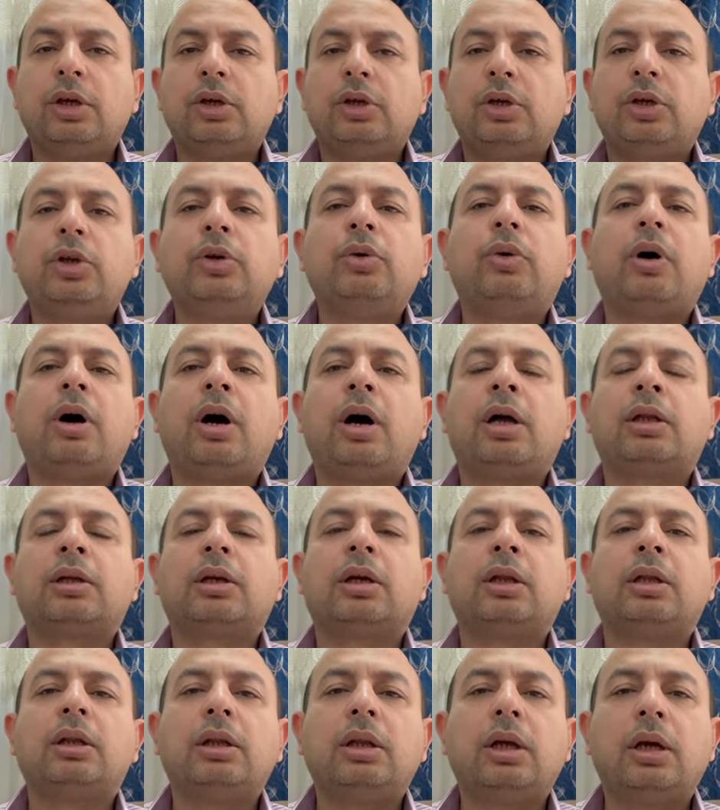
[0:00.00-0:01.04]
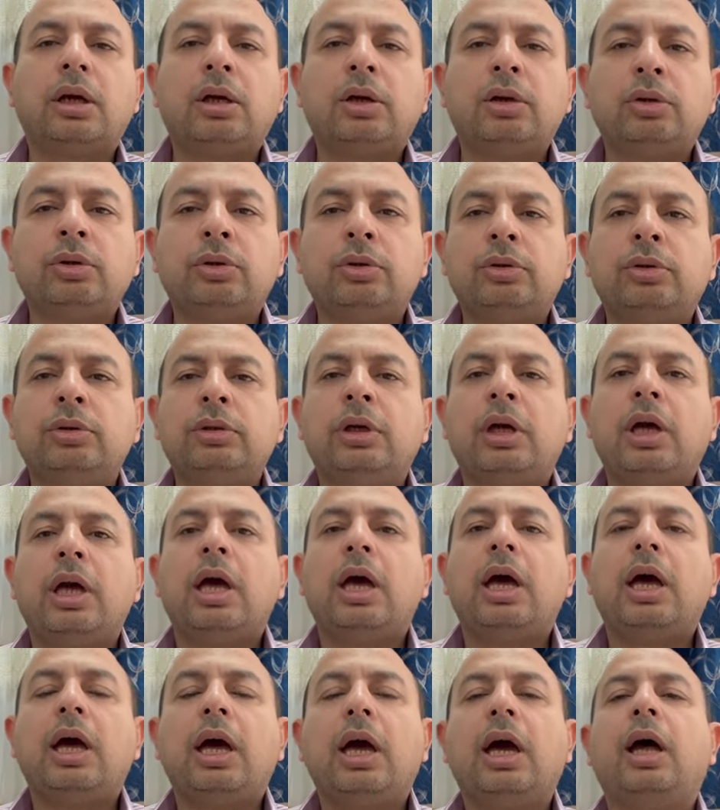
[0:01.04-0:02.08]
you are alone
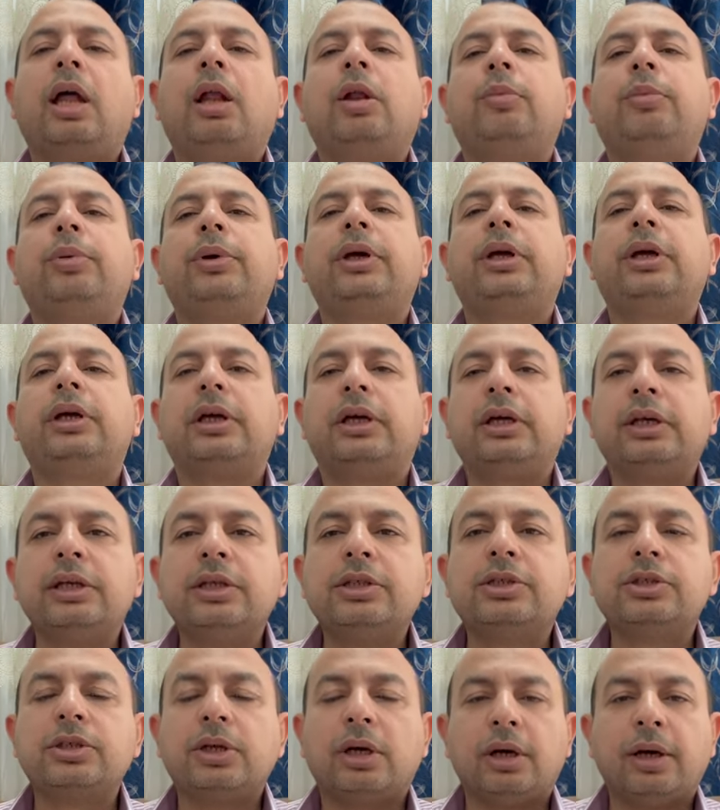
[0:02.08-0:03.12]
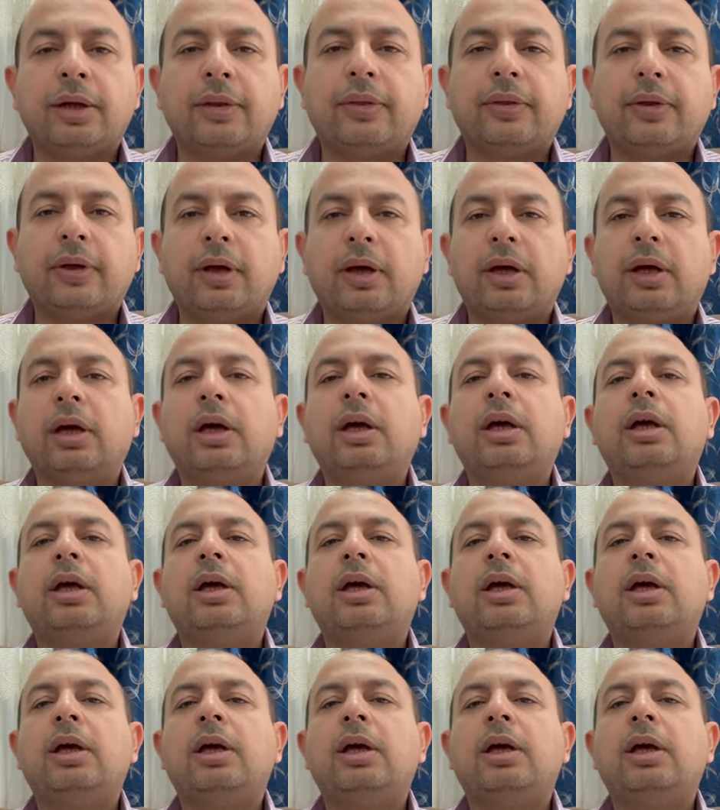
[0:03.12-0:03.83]
helping each other